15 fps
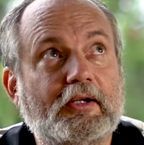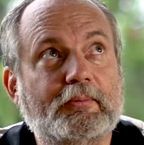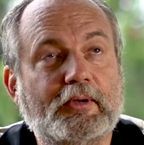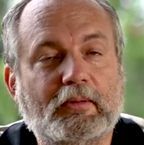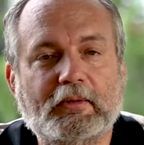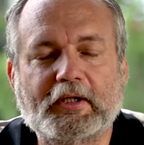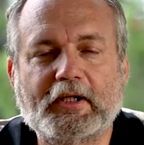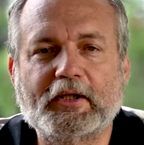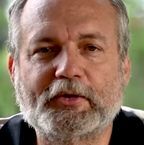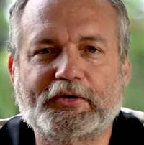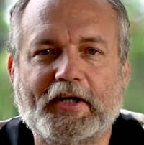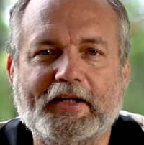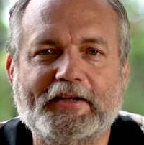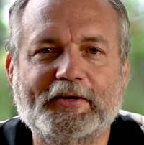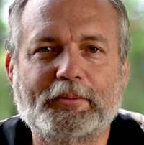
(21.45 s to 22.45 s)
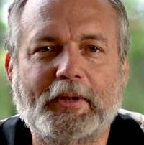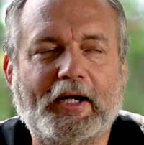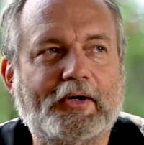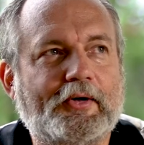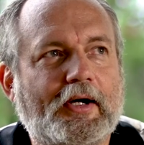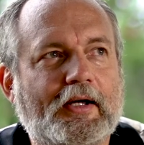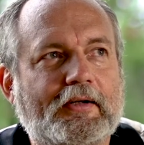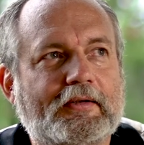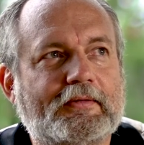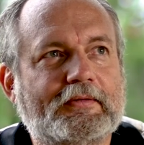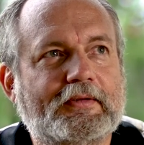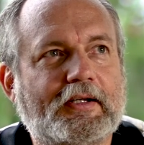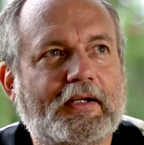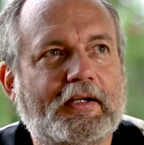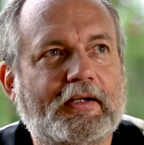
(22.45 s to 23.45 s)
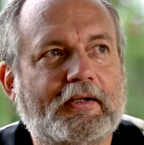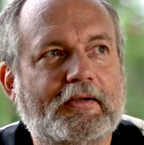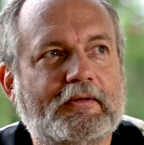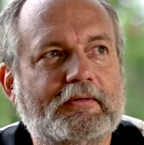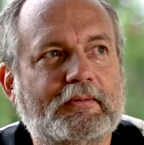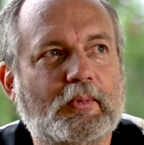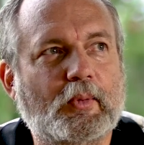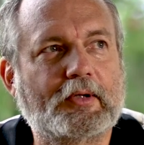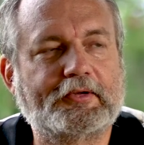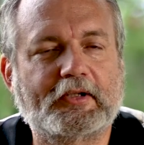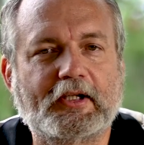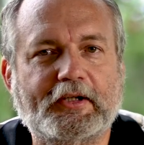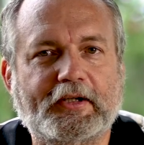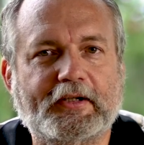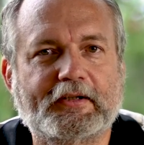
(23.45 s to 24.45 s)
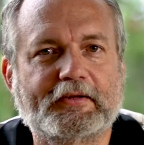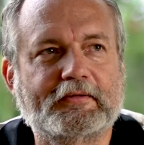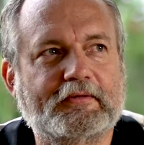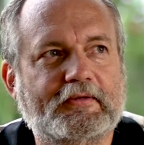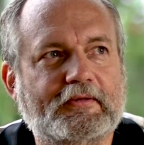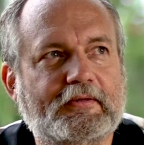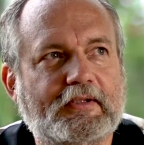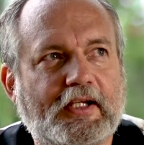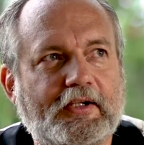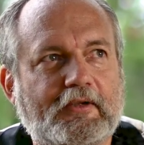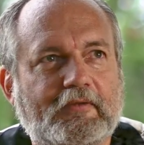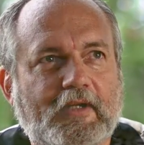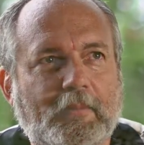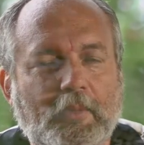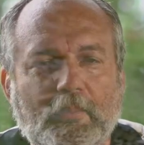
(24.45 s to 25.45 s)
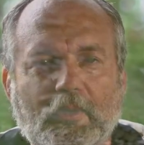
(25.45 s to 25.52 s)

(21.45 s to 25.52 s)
can probably hear the rain in the background. Yeah, we really need it. Need to fill up the